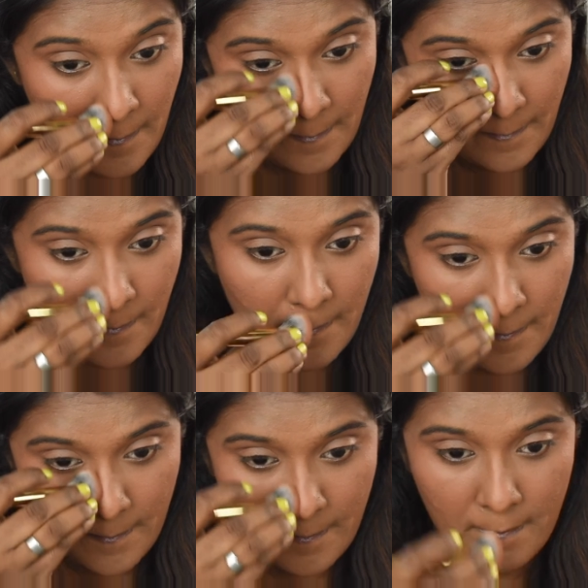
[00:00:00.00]

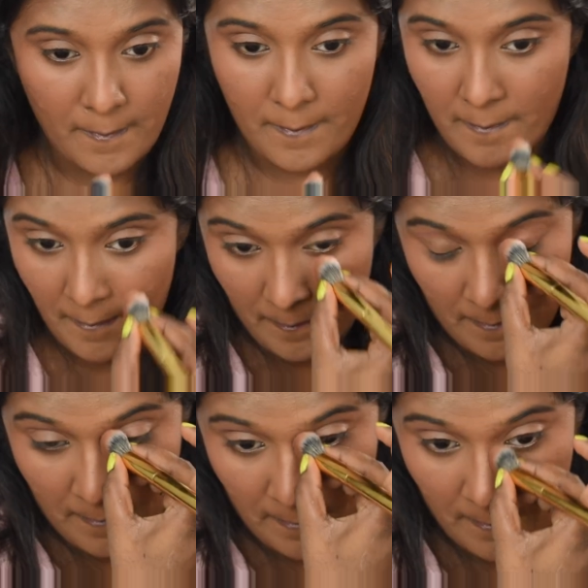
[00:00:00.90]

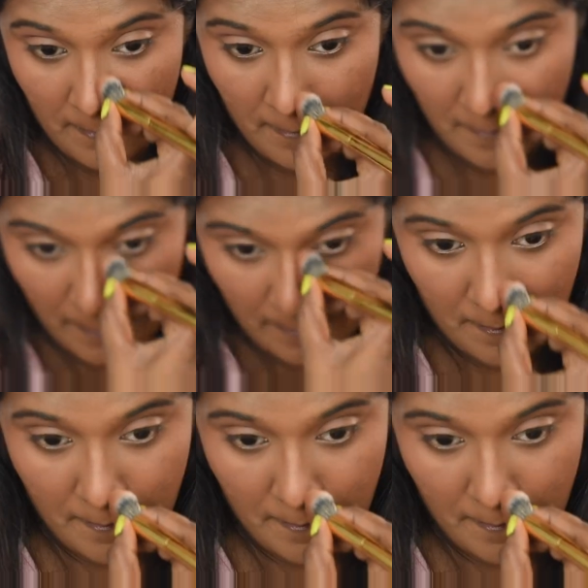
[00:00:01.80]
[no speech]